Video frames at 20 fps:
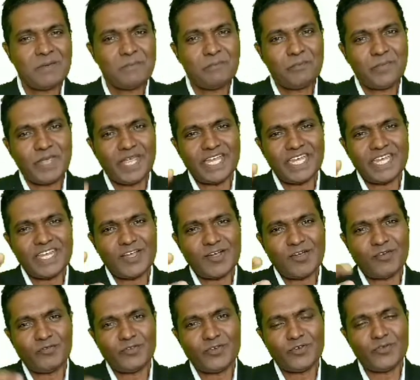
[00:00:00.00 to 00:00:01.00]
Many
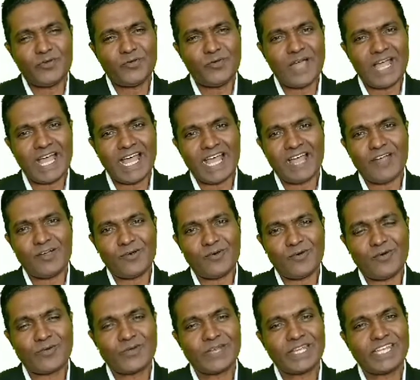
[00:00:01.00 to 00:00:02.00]
of you
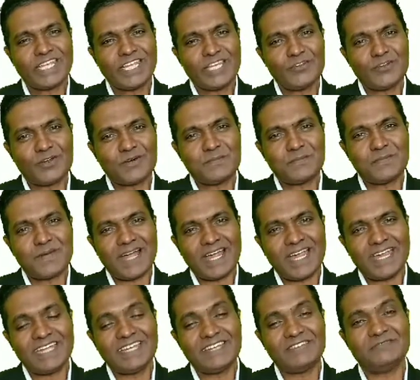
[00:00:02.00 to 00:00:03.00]
have in your
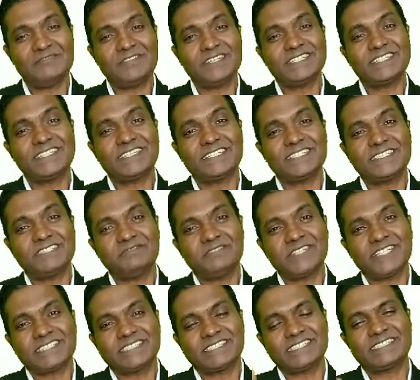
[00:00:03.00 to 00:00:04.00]
mind whether the
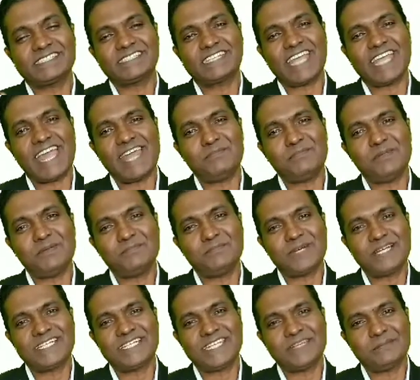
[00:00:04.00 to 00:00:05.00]
vectors can be
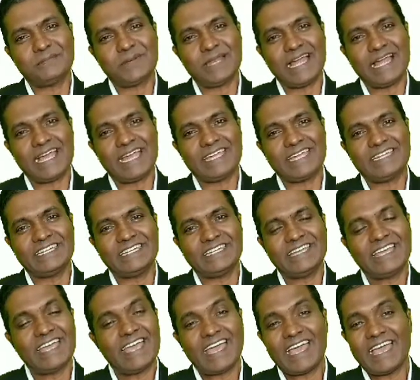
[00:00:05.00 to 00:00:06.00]
multiplied
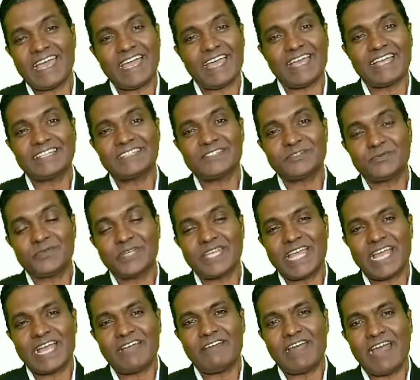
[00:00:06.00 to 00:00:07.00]
as we
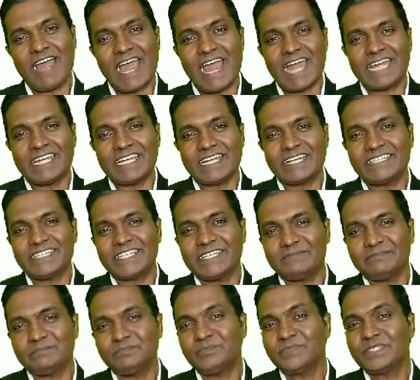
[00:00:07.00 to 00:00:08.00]
have added
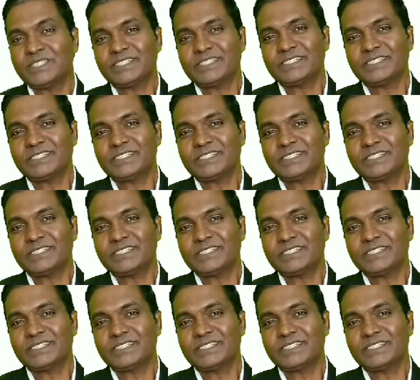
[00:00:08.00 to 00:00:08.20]
them,